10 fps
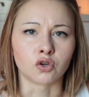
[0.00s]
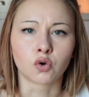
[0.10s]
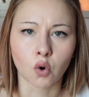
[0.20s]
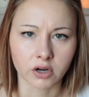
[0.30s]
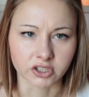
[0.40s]

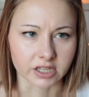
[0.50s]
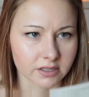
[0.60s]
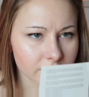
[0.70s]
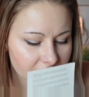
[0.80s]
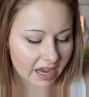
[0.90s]

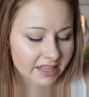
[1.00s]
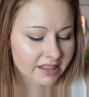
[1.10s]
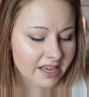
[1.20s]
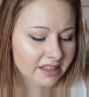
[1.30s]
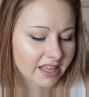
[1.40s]
gorgeous. I
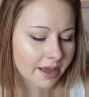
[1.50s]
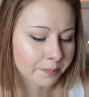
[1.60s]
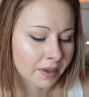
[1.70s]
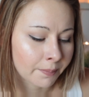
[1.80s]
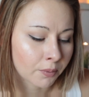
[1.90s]
think
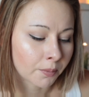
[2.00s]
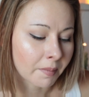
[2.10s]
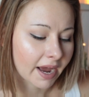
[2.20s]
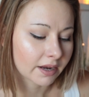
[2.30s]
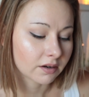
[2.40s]
that people
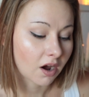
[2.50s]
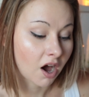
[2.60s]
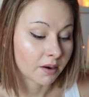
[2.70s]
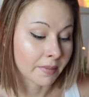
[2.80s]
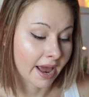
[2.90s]
might
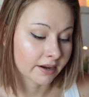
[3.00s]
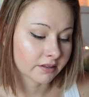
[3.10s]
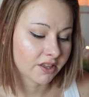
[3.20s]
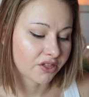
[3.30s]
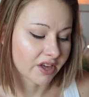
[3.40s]

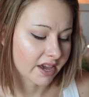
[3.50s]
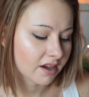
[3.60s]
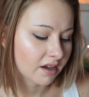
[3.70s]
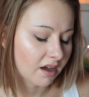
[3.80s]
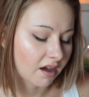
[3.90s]
automatically
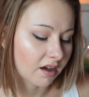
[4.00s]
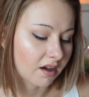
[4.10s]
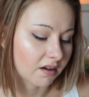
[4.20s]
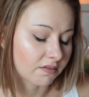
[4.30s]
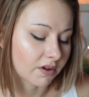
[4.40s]
think
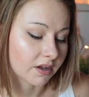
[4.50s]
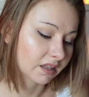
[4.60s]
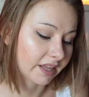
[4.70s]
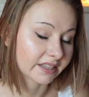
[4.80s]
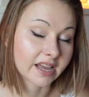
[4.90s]
of
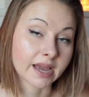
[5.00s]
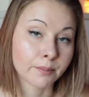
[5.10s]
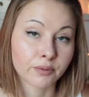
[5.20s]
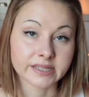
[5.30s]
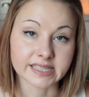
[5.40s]
like the
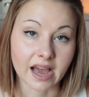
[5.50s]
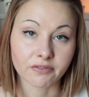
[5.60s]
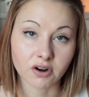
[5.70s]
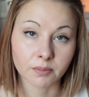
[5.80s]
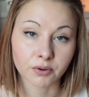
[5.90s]
ambery
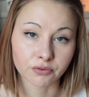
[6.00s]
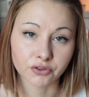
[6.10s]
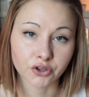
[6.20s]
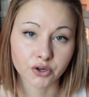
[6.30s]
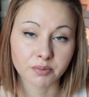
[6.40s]
saffron
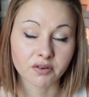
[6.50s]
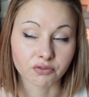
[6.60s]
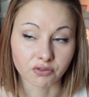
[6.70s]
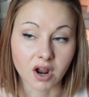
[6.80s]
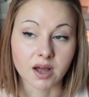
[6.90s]
perfume
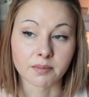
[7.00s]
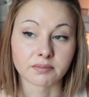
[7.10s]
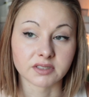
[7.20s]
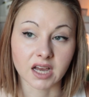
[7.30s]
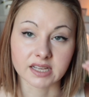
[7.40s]

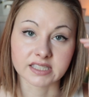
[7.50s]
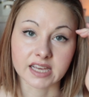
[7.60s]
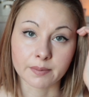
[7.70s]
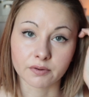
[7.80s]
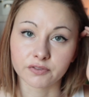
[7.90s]
from
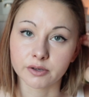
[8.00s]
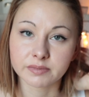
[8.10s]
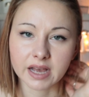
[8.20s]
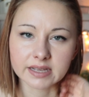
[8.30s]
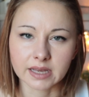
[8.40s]
Dossier Perfumes
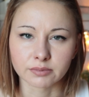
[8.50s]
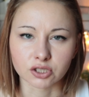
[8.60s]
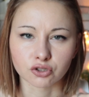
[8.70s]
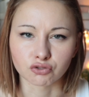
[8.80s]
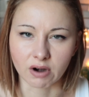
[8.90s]
as I'm
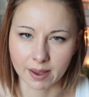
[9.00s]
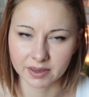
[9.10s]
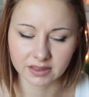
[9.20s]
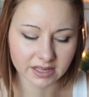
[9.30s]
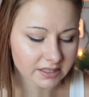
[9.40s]

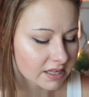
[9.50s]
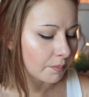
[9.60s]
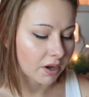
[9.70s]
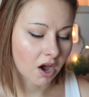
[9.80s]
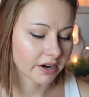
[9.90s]
describing this,
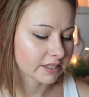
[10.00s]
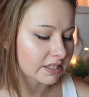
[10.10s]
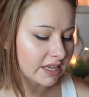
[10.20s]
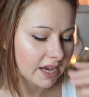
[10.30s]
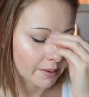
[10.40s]
but
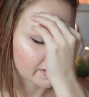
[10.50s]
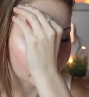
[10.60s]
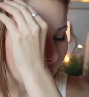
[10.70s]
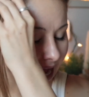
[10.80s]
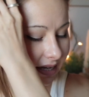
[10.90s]
honestly, I mean,
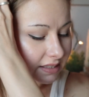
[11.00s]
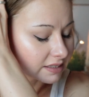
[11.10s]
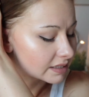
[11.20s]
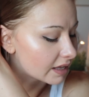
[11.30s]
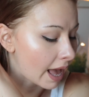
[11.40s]
it
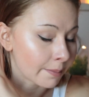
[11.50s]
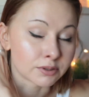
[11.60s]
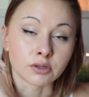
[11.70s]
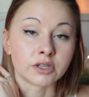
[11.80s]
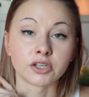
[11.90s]
has
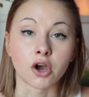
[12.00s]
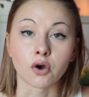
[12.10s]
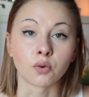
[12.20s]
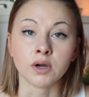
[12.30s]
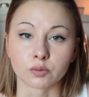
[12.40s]
absolutely
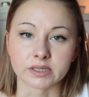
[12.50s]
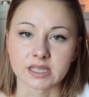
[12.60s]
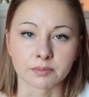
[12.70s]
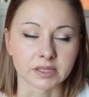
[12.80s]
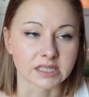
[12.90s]
no
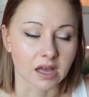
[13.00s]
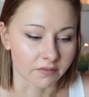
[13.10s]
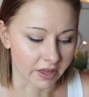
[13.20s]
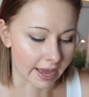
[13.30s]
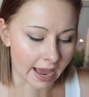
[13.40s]
resemblance of
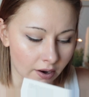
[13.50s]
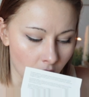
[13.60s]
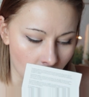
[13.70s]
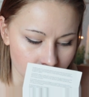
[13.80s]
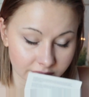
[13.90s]
that at
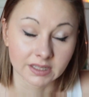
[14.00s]
all.